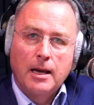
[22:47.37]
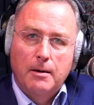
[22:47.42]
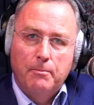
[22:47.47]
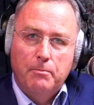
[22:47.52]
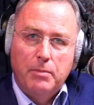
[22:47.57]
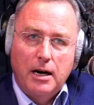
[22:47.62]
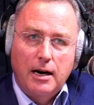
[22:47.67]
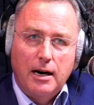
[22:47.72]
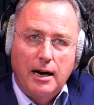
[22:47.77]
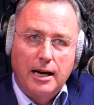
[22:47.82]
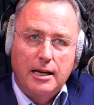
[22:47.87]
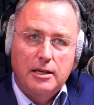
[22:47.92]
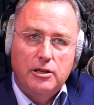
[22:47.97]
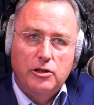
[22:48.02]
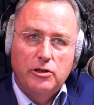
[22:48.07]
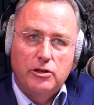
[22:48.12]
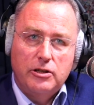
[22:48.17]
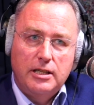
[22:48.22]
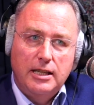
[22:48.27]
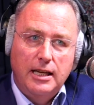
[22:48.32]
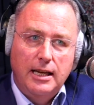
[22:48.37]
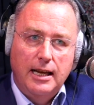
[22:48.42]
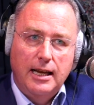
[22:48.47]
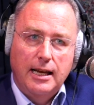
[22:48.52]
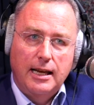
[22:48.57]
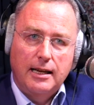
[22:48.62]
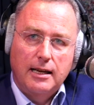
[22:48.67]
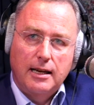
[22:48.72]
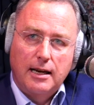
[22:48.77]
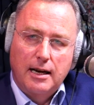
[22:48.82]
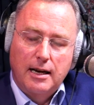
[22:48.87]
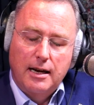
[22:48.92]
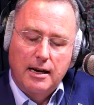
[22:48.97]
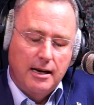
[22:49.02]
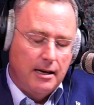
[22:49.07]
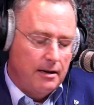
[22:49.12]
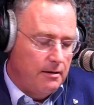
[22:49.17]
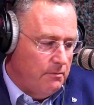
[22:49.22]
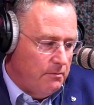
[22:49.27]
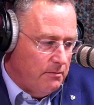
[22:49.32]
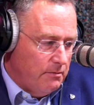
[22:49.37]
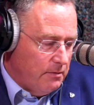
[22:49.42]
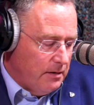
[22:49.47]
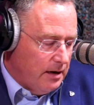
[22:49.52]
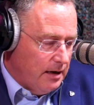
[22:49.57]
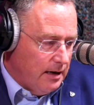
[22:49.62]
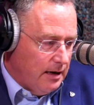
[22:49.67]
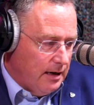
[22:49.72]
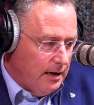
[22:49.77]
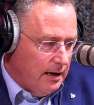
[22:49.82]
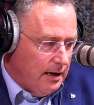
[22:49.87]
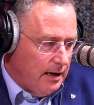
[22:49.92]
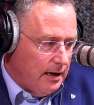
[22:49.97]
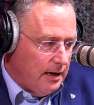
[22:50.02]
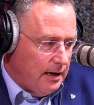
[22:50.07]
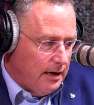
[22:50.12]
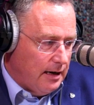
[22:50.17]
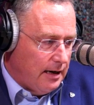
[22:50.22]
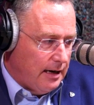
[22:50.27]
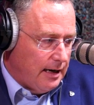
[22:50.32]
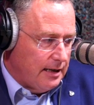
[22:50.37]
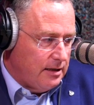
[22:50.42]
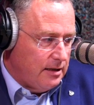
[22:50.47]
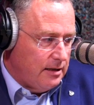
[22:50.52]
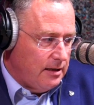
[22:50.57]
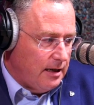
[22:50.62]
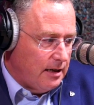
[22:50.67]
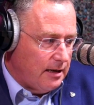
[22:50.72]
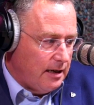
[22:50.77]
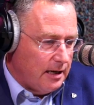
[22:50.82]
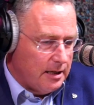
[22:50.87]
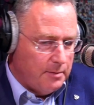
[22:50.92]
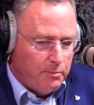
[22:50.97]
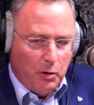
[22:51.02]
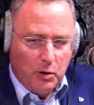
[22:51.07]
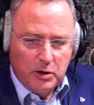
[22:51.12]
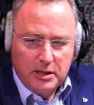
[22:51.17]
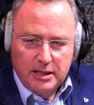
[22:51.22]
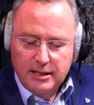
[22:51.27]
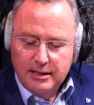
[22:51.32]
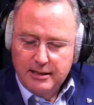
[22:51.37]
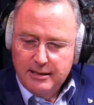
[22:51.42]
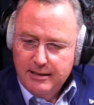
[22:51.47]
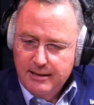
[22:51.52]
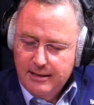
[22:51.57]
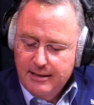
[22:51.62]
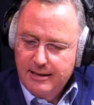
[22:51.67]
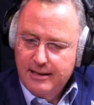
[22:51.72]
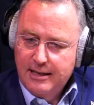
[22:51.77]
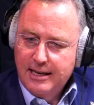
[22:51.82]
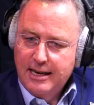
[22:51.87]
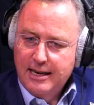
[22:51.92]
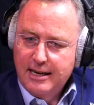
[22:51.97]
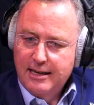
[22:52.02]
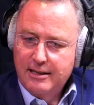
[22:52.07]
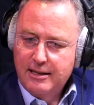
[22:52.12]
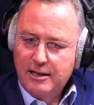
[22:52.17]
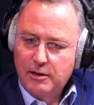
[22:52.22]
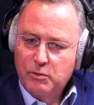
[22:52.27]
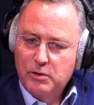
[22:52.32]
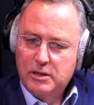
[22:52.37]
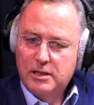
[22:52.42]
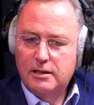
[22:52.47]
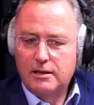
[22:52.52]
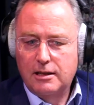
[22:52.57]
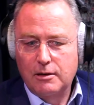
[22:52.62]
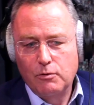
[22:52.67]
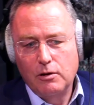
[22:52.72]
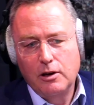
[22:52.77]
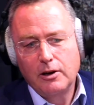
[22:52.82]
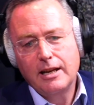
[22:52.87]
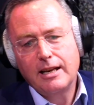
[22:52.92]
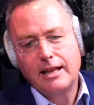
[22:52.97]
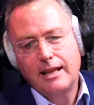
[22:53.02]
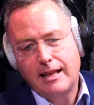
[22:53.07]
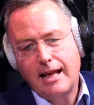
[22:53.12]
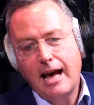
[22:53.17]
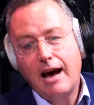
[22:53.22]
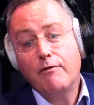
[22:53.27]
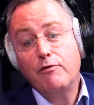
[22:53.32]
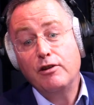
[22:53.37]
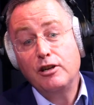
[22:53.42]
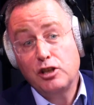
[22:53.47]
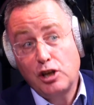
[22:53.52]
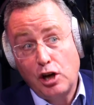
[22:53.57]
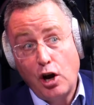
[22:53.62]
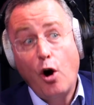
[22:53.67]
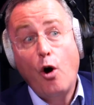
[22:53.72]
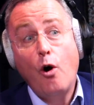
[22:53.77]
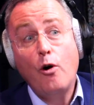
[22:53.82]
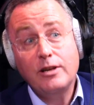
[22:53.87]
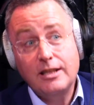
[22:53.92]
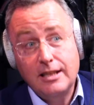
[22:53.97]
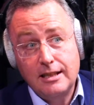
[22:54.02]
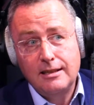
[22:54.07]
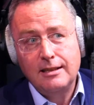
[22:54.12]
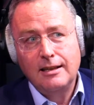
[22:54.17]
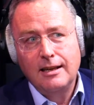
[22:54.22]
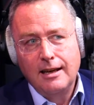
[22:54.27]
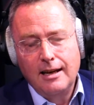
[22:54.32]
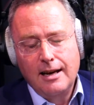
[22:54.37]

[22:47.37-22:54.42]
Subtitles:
But as you're seeing, I spotted that they were looking at the average cost